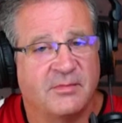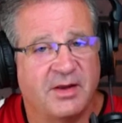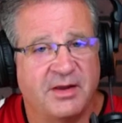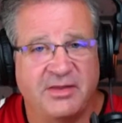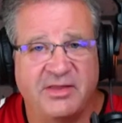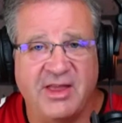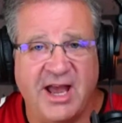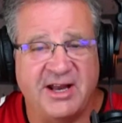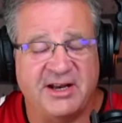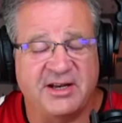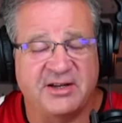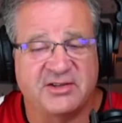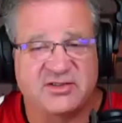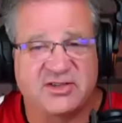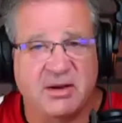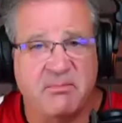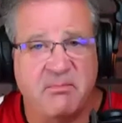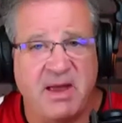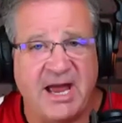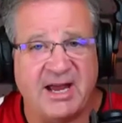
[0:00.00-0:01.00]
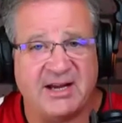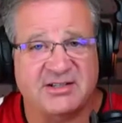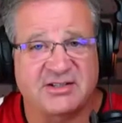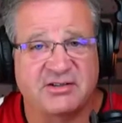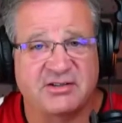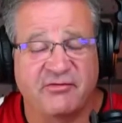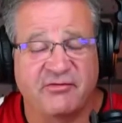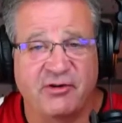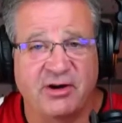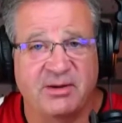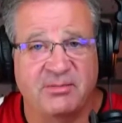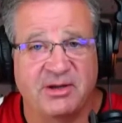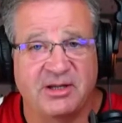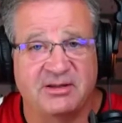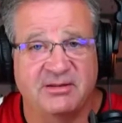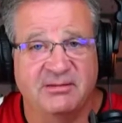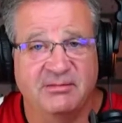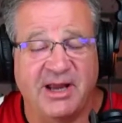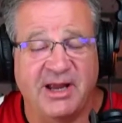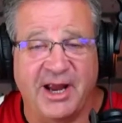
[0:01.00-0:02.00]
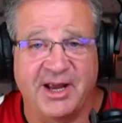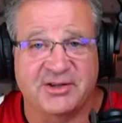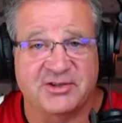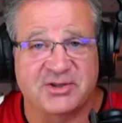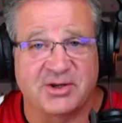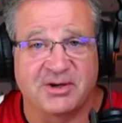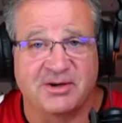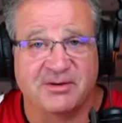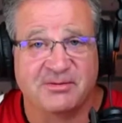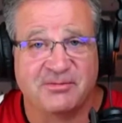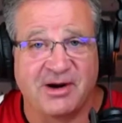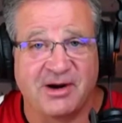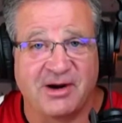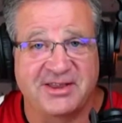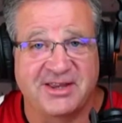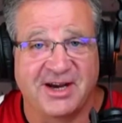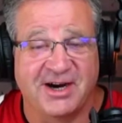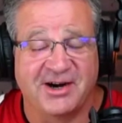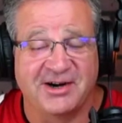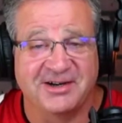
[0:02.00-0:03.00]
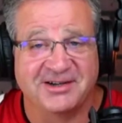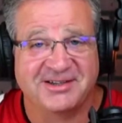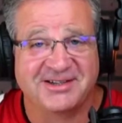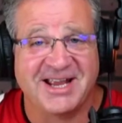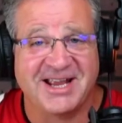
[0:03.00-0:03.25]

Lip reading: That is a Max Freeman answer right there.